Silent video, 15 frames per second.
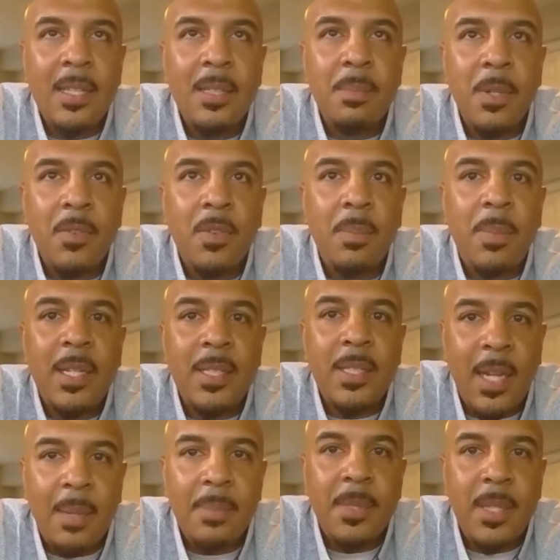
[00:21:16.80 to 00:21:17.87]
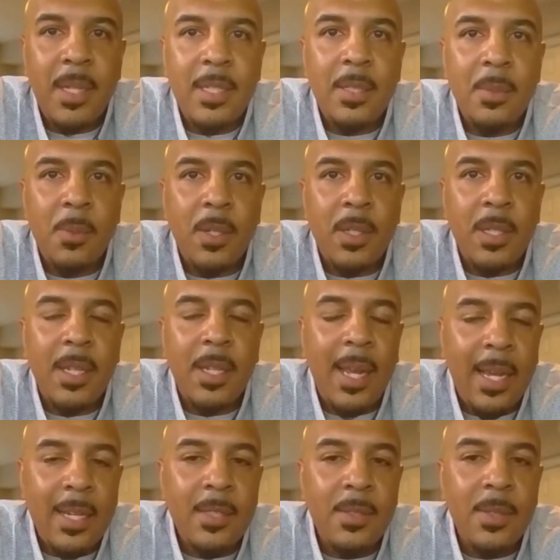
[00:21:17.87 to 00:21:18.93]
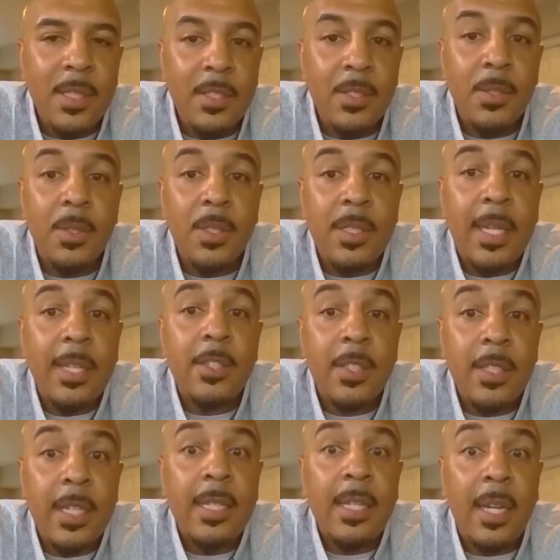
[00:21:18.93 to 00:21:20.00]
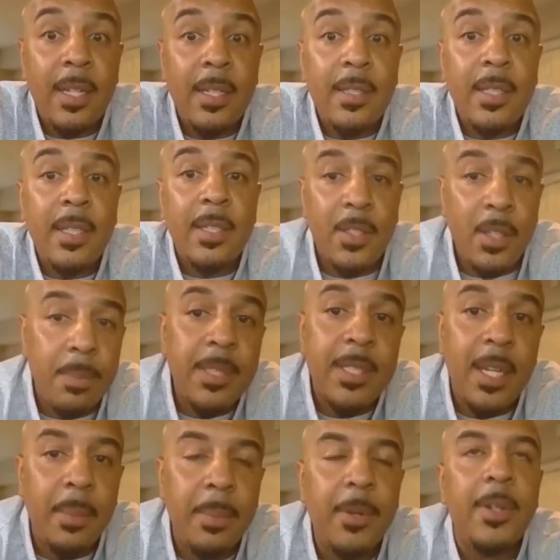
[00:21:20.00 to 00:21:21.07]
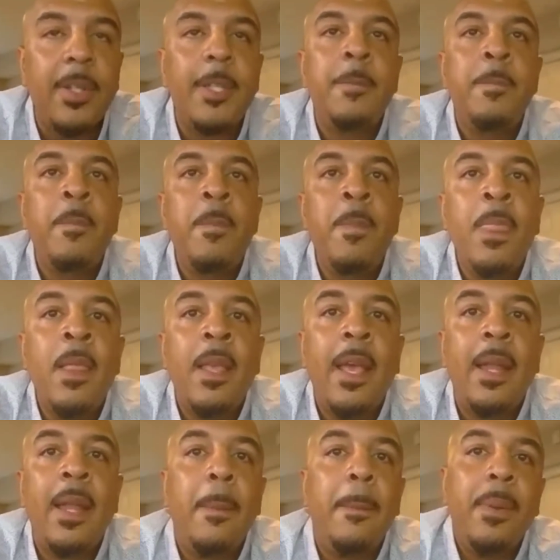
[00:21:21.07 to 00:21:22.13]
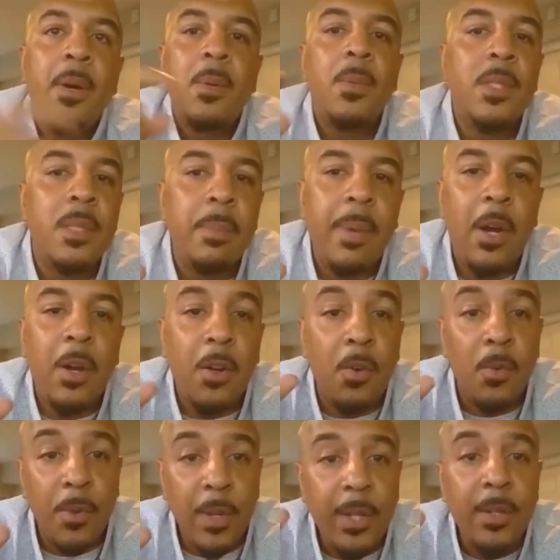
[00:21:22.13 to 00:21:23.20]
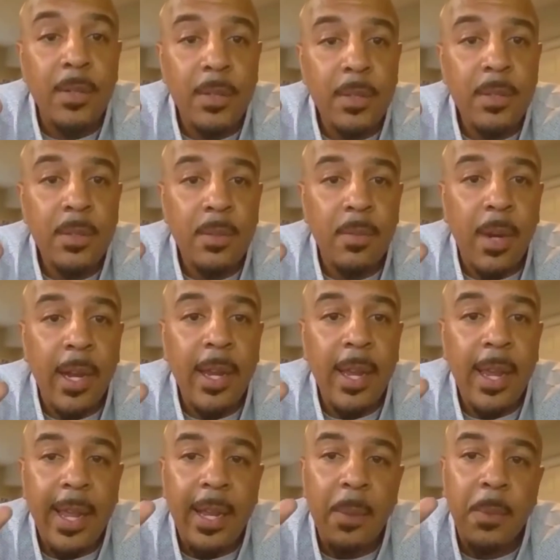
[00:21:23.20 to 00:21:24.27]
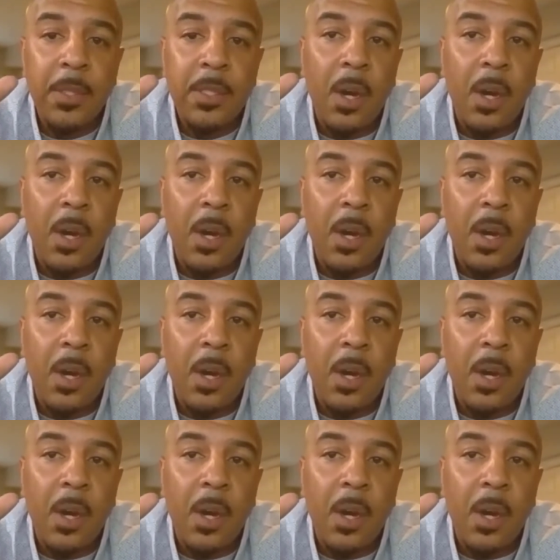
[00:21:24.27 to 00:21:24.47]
book for my job today. She worked at the National Institute of Standards and Technology in Germantown, Maryland. And the book was about careers, right? And it was